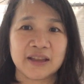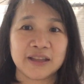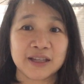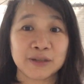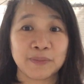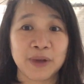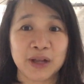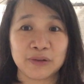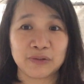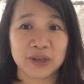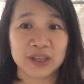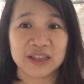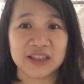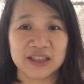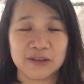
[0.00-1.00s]
the smell
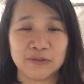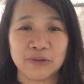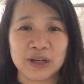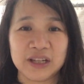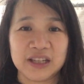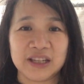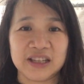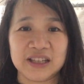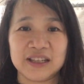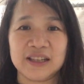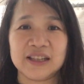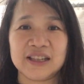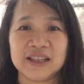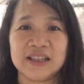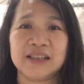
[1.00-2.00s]
will
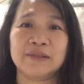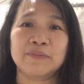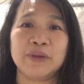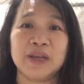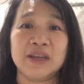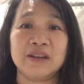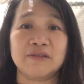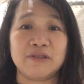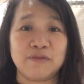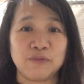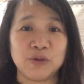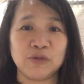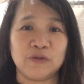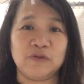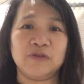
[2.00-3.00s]
be
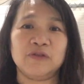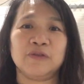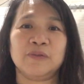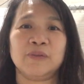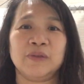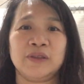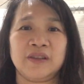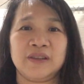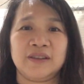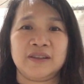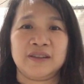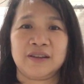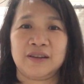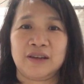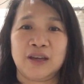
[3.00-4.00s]
removed.
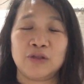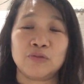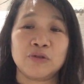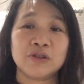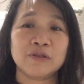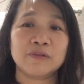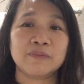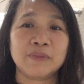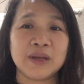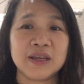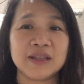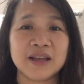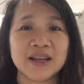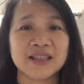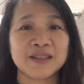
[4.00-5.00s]
It won't be
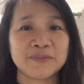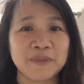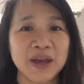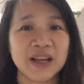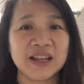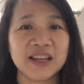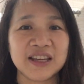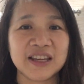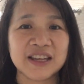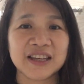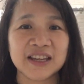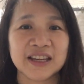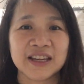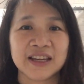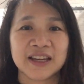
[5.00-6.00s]
that smelly.
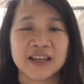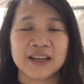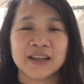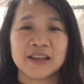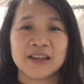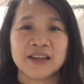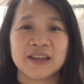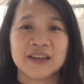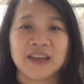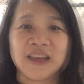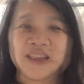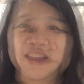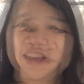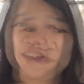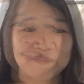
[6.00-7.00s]

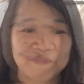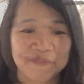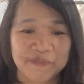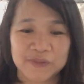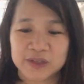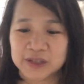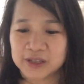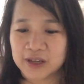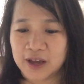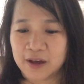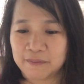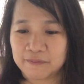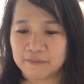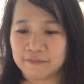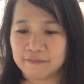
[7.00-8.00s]
And then
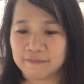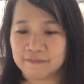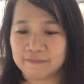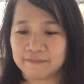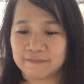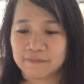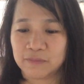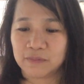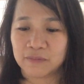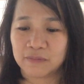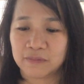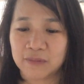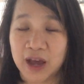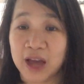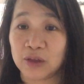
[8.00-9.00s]
some
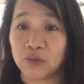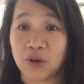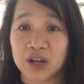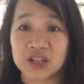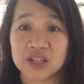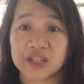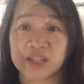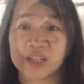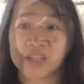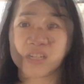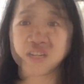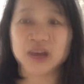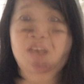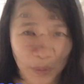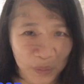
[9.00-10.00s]
hand wash
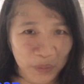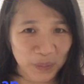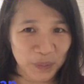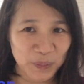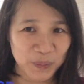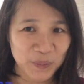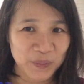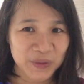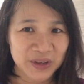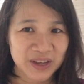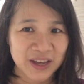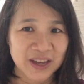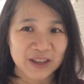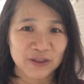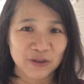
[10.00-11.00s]
soap
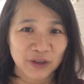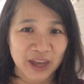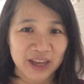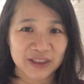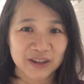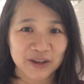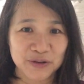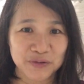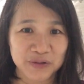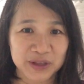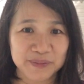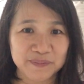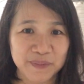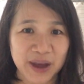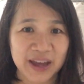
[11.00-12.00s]
together with
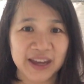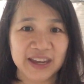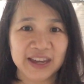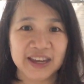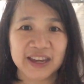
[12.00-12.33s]
my